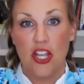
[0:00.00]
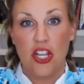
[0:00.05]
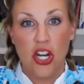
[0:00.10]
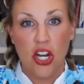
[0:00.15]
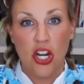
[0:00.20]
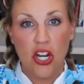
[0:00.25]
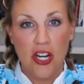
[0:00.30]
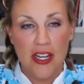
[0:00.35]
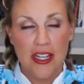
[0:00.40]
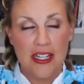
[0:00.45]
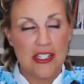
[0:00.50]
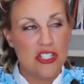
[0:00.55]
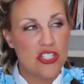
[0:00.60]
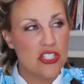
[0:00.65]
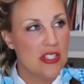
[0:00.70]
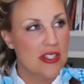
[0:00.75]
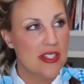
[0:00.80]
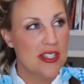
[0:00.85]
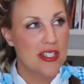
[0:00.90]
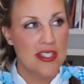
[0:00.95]

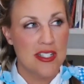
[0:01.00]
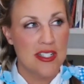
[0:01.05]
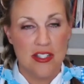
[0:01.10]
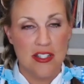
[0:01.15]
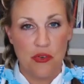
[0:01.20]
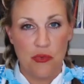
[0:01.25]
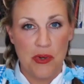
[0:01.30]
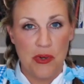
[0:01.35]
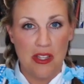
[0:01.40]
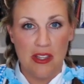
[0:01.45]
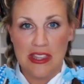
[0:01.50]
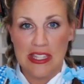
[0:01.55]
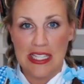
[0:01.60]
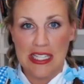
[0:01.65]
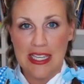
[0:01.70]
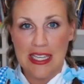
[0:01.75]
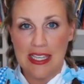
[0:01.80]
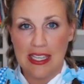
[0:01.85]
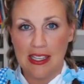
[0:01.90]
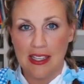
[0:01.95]
courage. This is a real
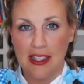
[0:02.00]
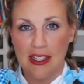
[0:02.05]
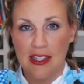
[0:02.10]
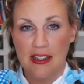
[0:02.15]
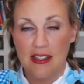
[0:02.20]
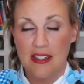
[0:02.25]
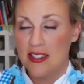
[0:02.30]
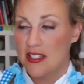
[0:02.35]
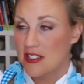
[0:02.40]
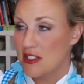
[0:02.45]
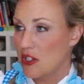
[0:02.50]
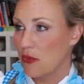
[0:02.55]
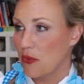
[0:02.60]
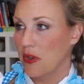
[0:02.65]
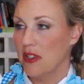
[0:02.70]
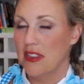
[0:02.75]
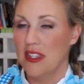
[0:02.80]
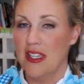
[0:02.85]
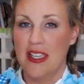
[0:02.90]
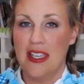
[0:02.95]
thing. This is a
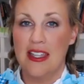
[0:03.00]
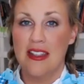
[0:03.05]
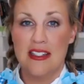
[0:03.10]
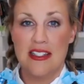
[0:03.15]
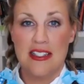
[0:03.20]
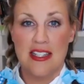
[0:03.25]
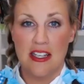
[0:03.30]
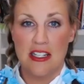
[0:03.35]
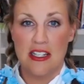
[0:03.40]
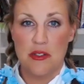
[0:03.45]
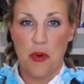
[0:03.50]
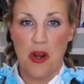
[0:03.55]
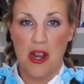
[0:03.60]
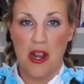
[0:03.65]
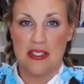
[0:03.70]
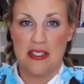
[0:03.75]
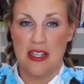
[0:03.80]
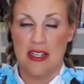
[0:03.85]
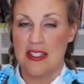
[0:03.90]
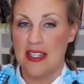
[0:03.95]
real thing in the sales
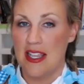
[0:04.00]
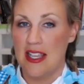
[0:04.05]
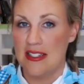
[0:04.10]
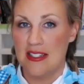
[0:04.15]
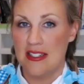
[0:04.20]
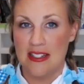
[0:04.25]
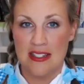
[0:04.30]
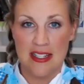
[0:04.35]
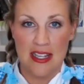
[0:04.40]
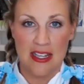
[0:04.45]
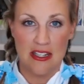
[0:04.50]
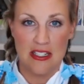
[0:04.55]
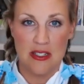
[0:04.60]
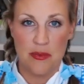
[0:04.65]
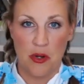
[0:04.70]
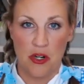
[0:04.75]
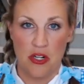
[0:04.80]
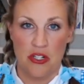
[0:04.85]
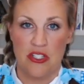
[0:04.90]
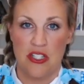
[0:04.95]
process as a
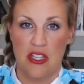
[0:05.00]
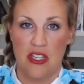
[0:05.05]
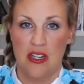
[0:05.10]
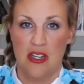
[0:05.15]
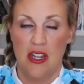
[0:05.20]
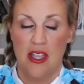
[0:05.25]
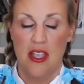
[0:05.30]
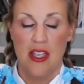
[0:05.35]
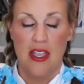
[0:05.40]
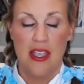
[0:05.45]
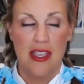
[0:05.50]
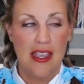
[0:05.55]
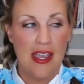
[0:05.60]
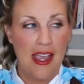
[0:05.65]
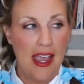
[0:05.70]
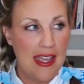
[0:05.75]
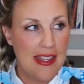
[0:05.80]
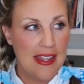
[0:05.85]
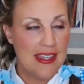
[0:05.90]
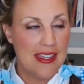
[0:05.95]
salesperson.
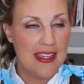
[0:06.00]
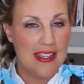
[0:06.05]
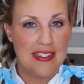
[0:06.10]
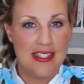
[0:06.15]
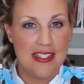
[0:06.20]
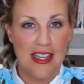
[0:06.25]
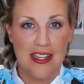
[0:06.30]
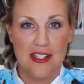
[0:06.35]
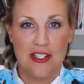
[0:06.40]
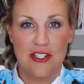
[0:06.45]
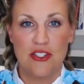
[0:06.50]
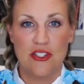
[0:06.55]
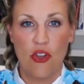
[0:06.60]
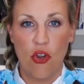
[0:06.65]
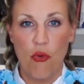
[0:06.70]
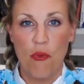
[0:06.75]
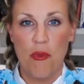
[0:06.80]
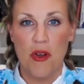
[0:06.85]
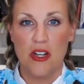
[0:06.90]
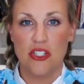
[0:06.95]
I think it takes
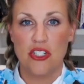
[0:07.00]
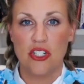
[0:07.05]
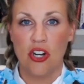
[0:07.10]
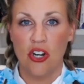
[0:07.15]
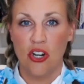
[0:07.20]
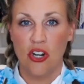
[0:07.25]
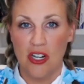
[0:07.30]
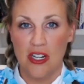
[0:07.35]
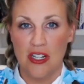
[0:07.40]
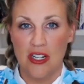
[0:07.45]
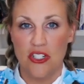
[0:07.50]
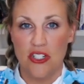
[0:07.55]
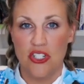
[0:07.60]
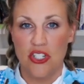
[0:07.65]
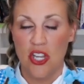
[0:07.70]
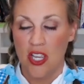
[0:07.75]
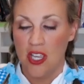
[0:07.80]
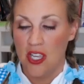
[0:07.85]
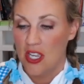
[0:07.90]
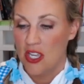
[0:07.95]
so much
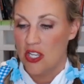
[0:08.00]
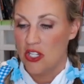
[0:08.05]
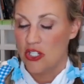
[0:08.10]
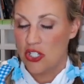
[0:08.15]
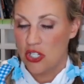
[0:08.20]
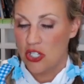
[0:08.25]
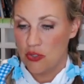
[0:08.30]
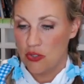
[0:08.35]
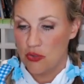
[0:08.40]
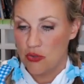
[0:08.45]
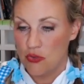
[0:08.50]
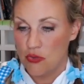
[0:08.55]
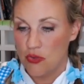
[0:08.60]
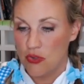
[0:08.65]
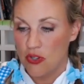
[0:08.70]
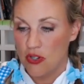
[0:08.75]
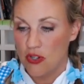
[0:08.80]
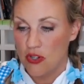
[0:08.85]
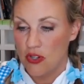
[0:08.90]
courage to